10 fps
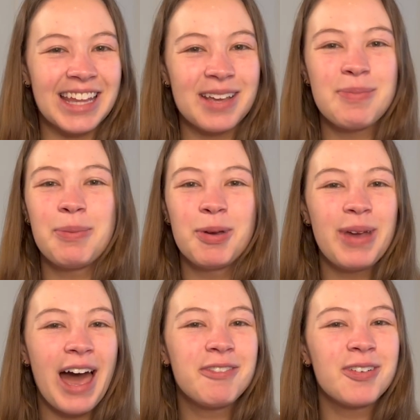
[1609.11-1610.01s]
Like maybe we
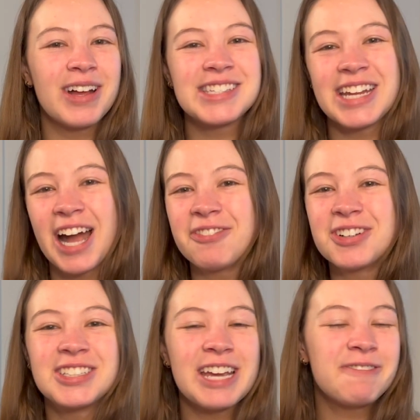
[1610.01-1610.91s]
have a rest day after
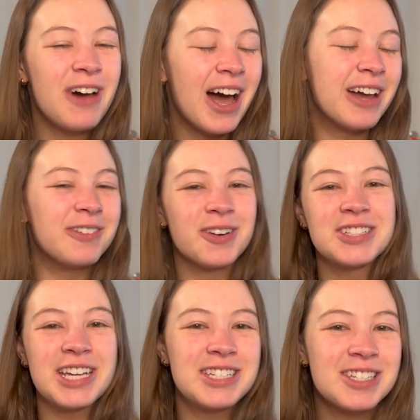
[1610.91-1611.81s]
day 5 or
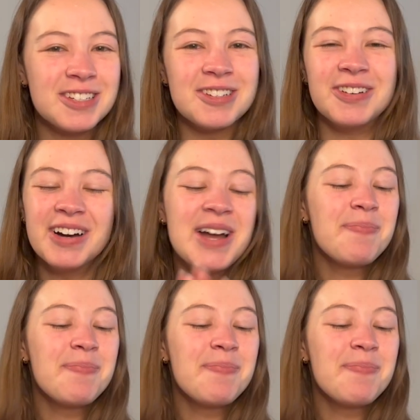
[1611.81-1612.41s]
day 2.